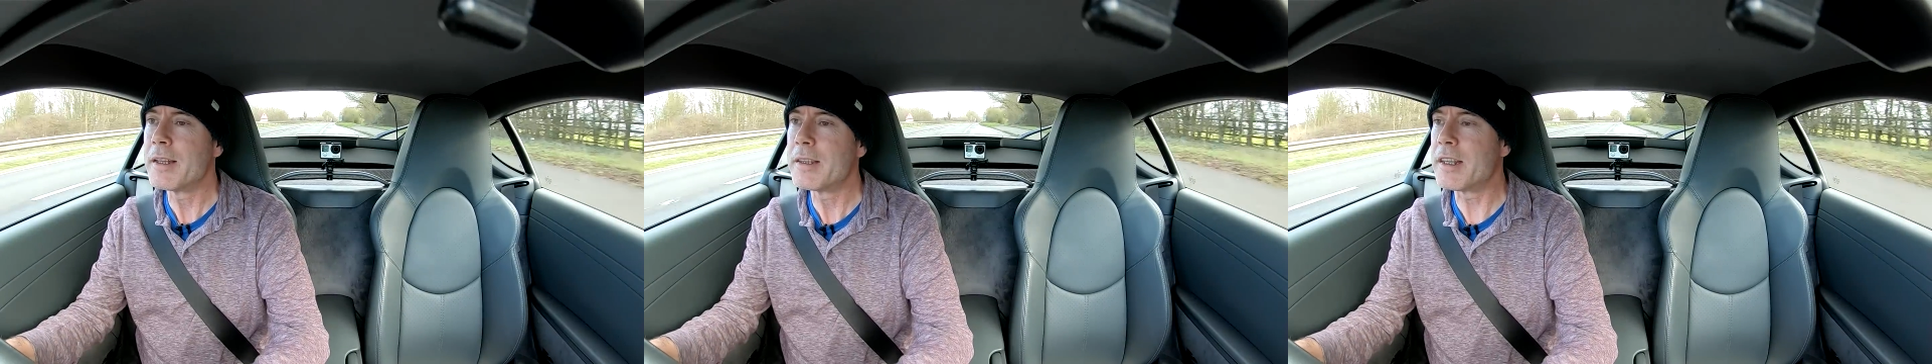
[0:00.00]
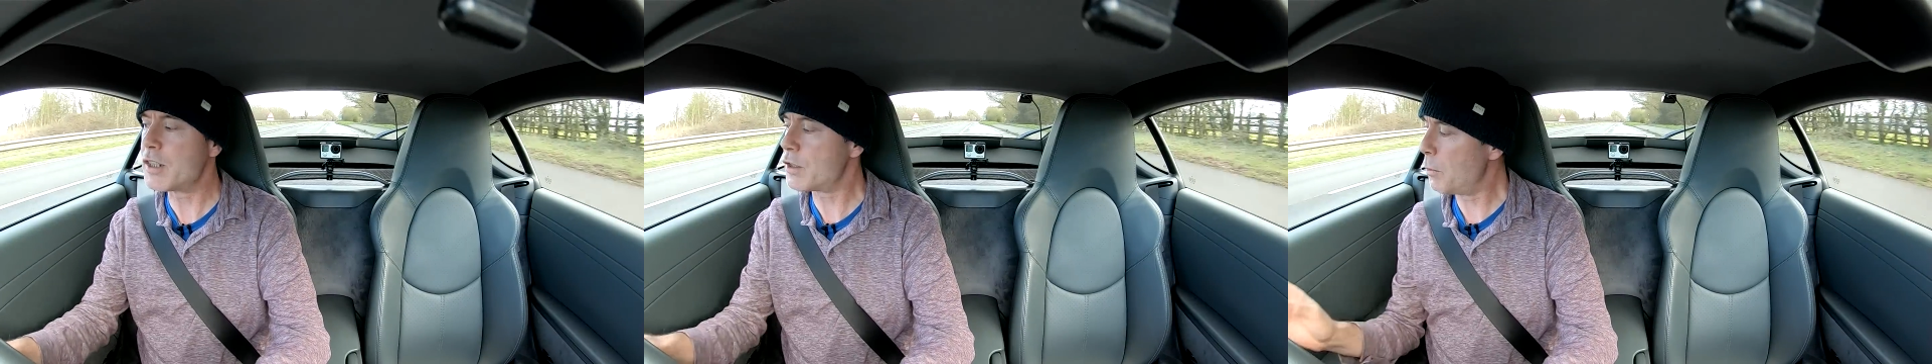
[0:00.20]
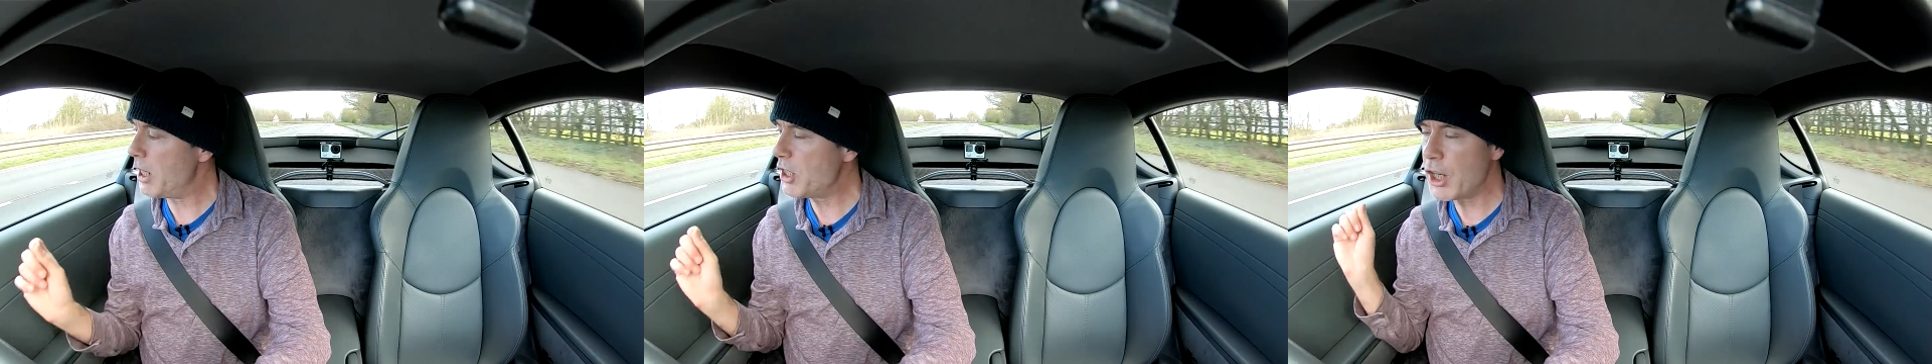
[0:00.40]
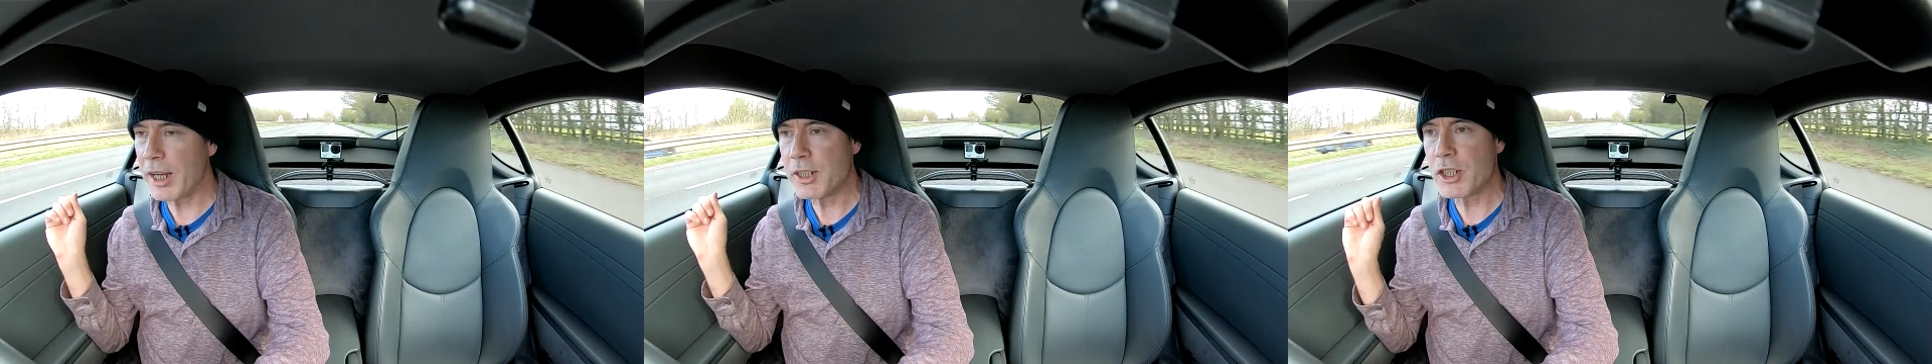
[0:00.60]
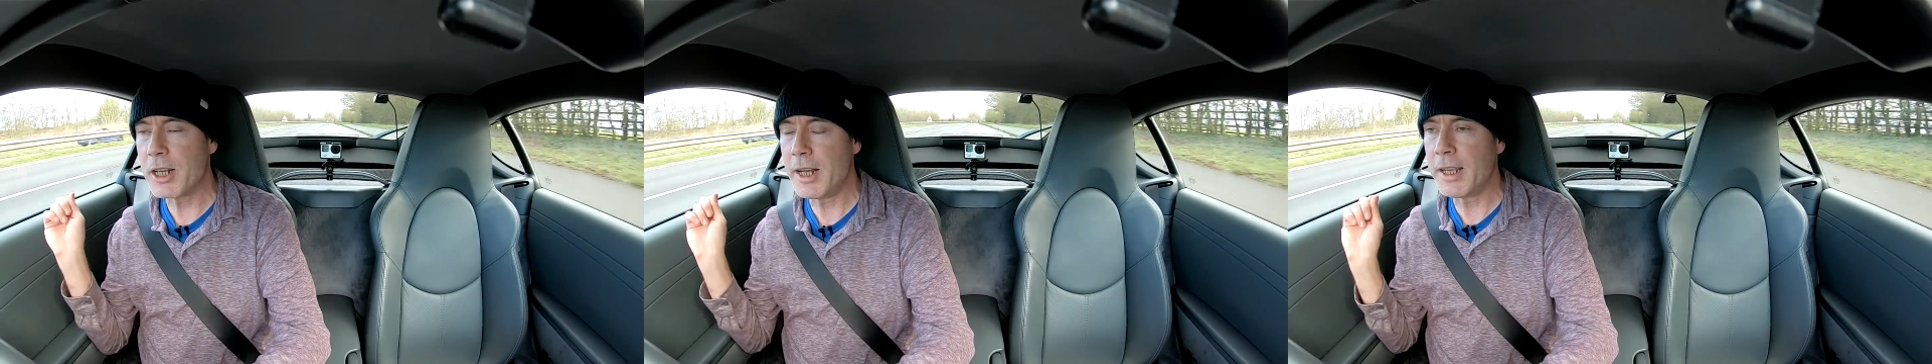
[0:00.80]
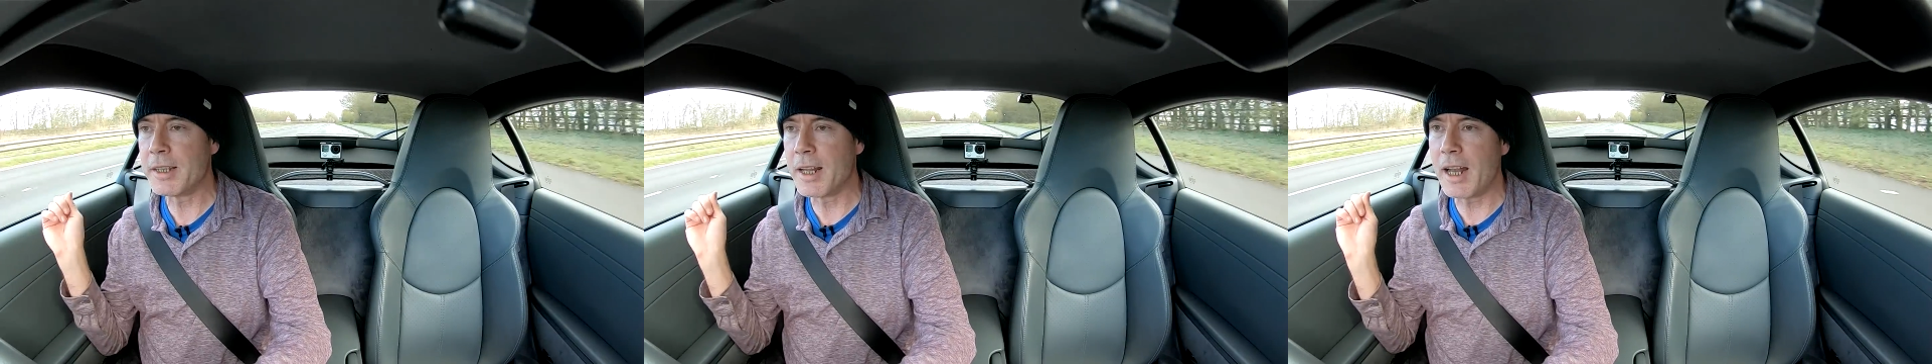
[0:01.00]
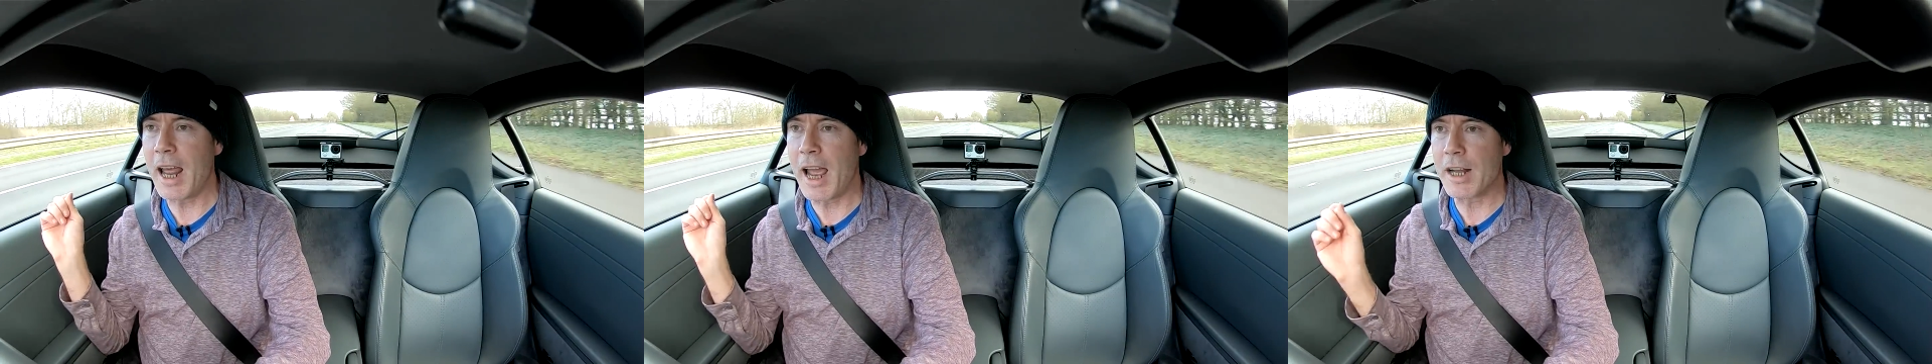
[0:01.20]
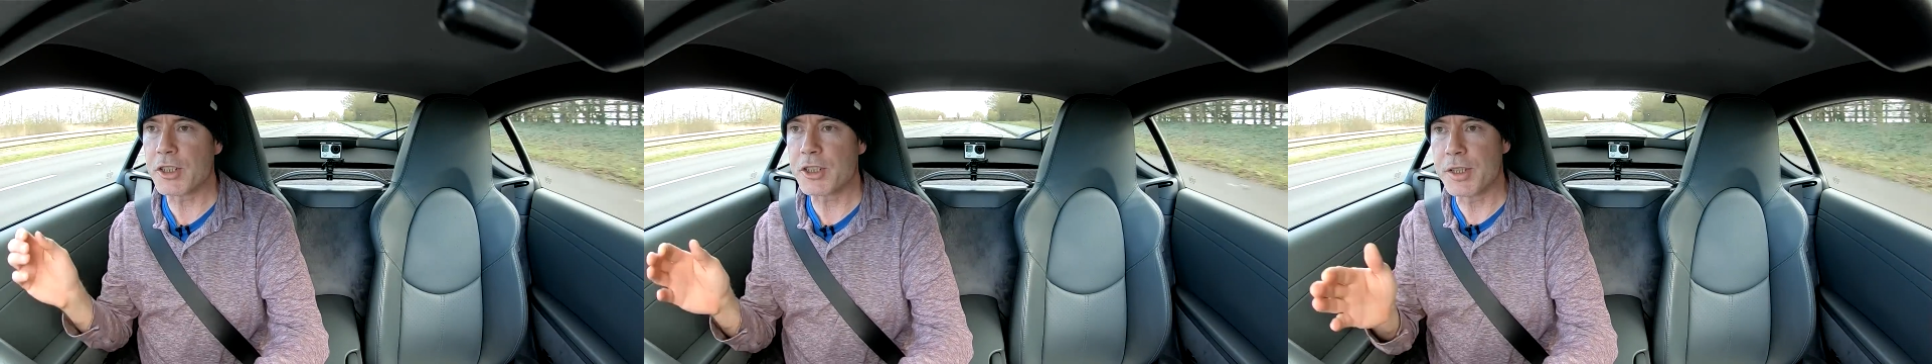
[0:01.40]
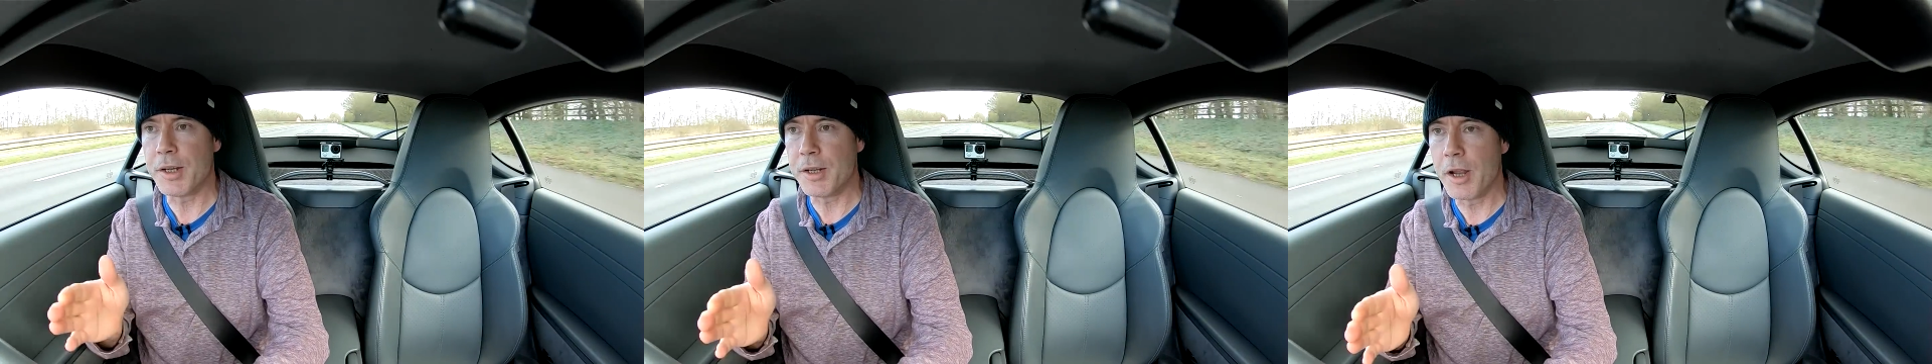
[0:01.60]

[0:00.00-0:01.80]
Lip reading: The switch actually in the latch that